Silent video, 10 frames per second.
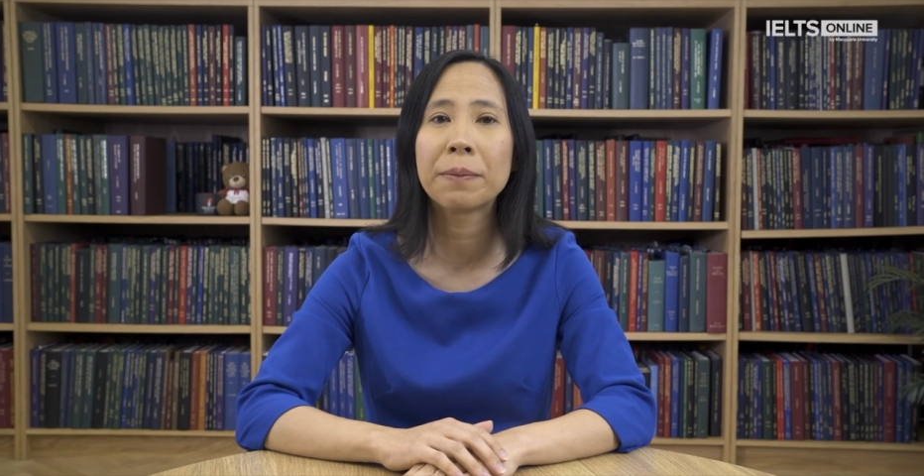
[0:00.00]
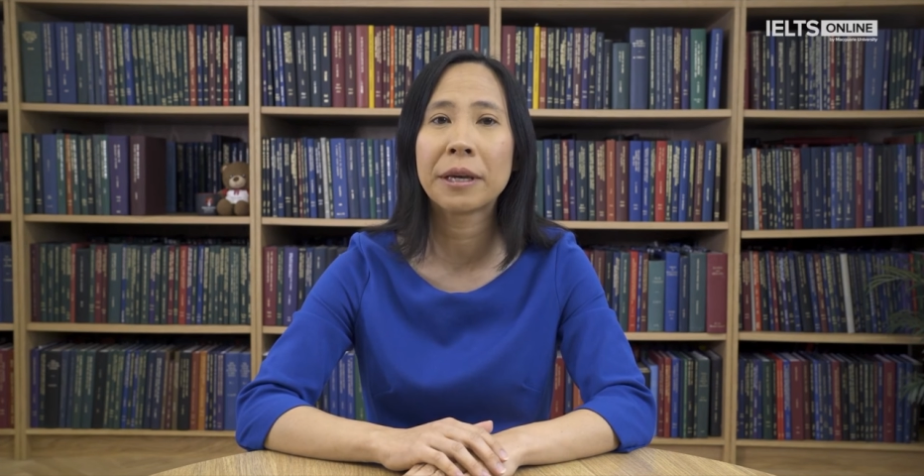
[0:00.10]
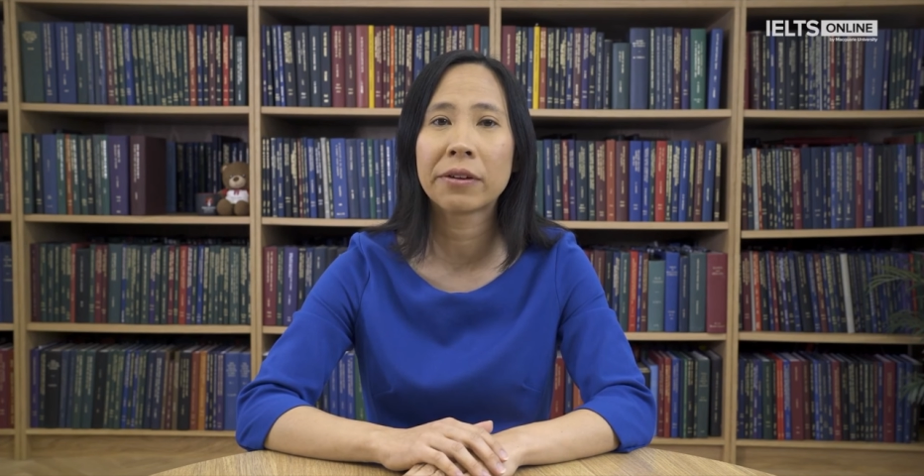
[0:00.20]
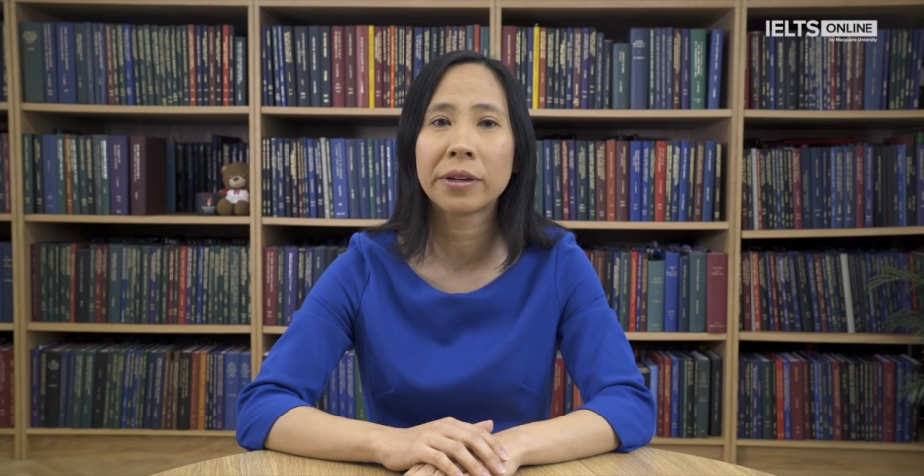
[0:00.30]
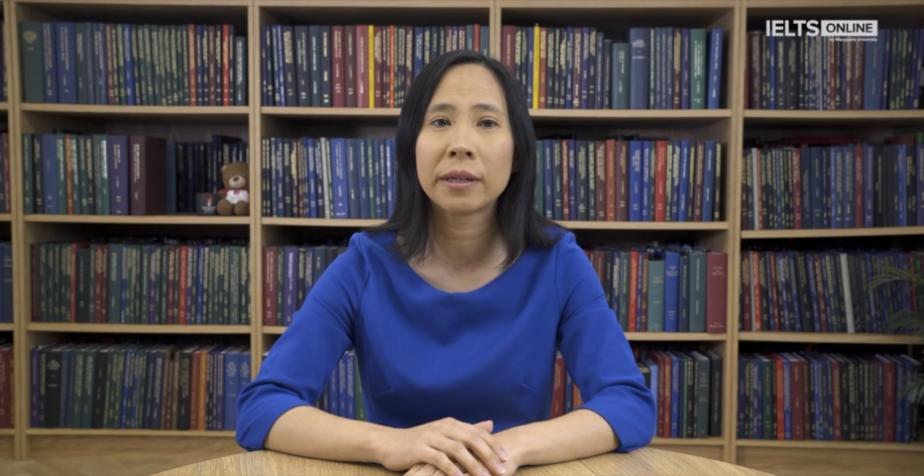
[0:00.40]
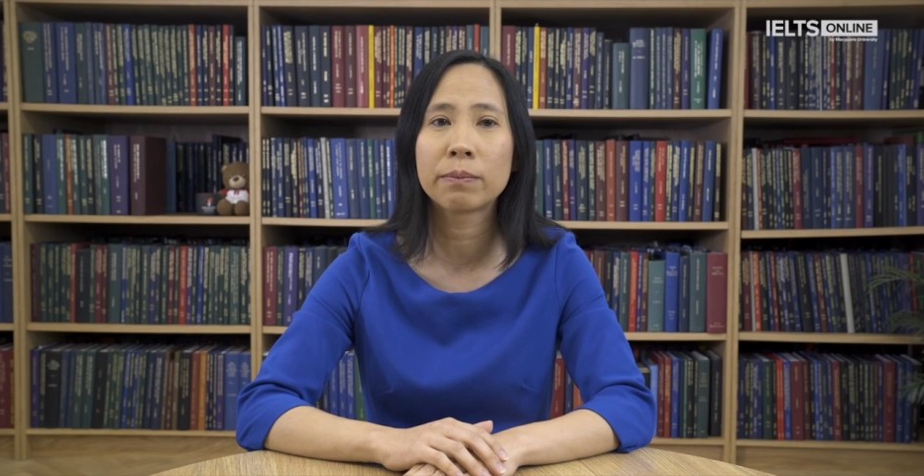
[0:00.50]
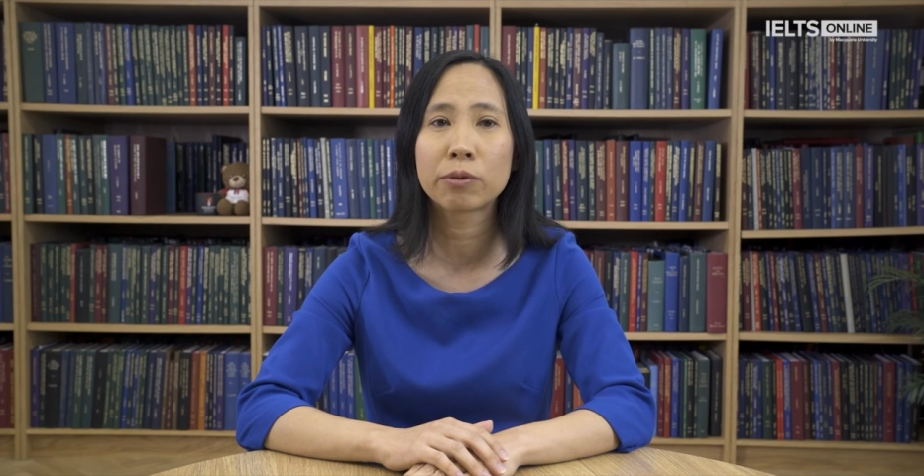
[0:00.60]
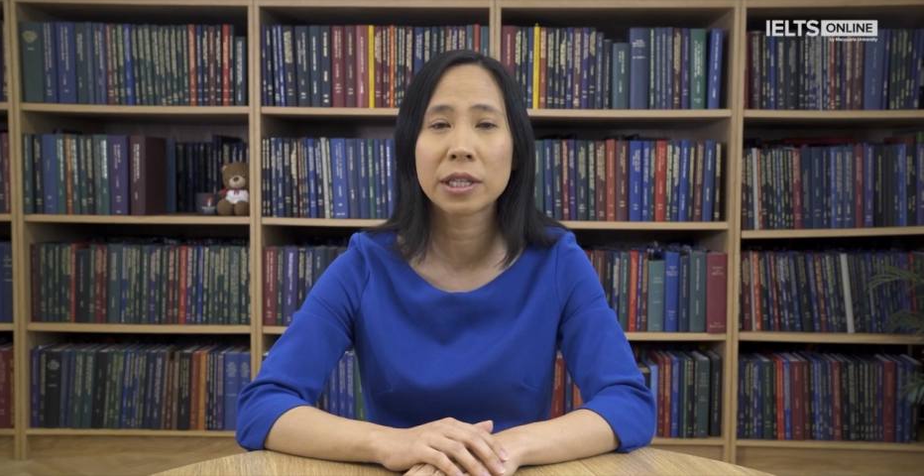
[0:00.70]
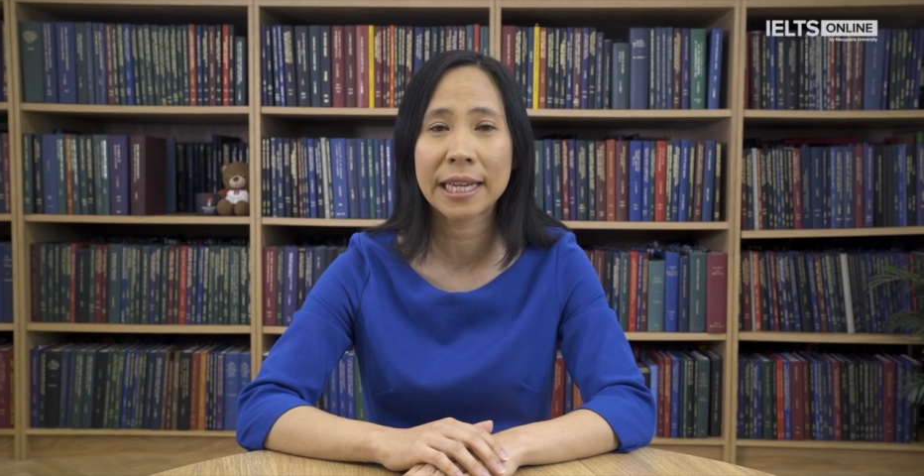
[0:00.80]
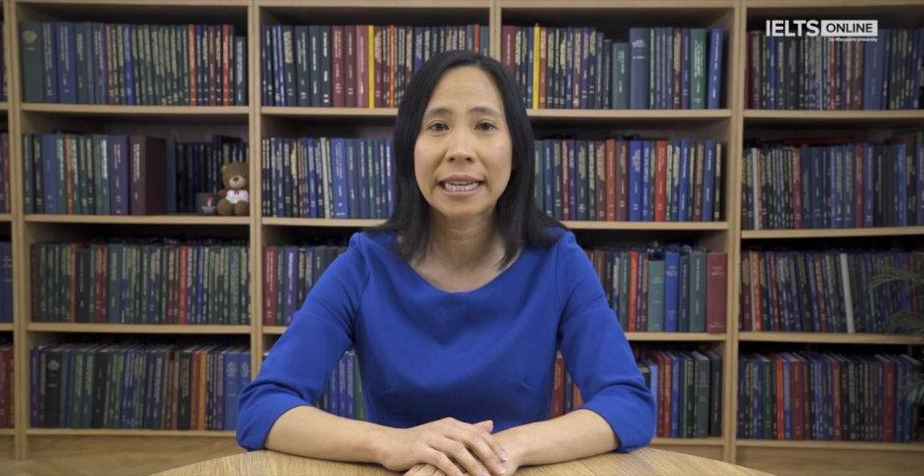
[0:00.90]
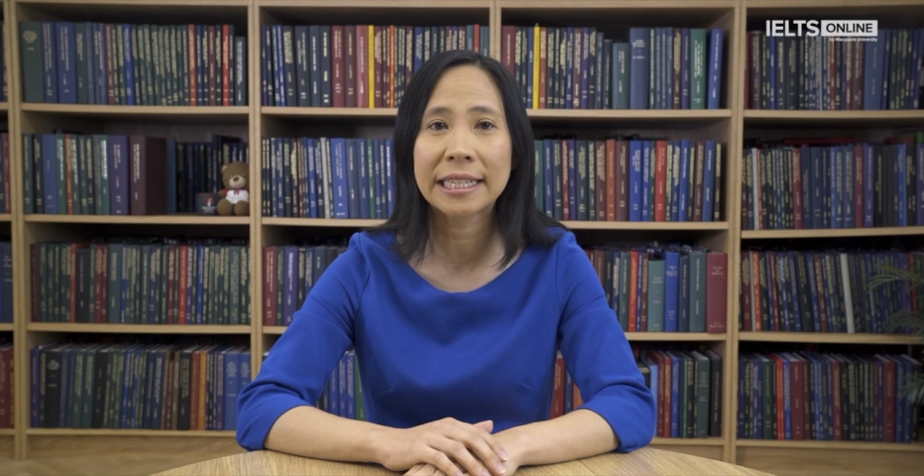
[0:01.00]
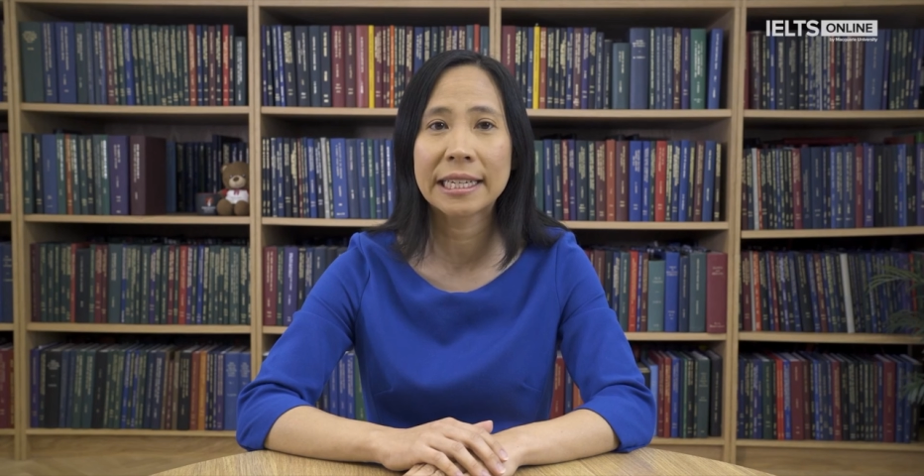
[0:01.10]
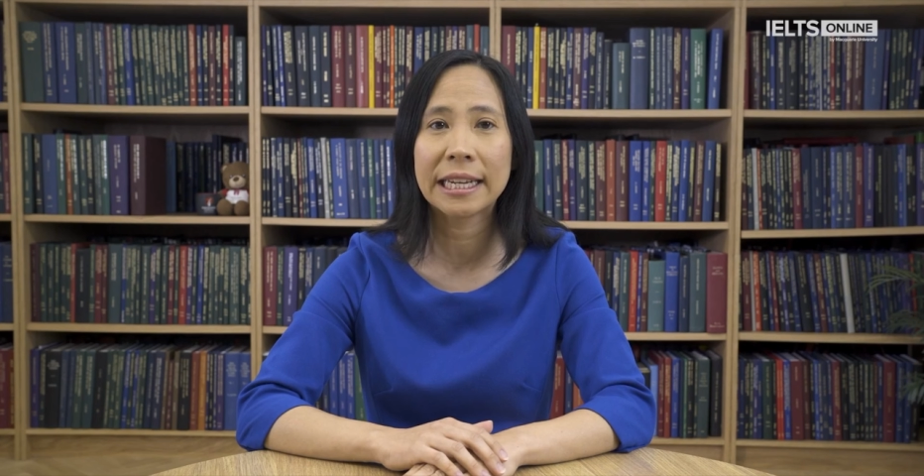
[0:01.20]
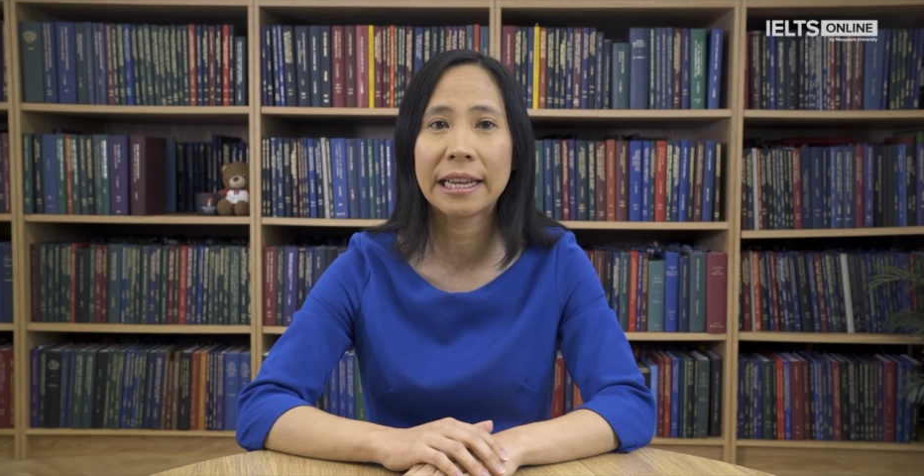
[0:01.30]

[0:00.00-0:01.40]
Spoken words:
period presented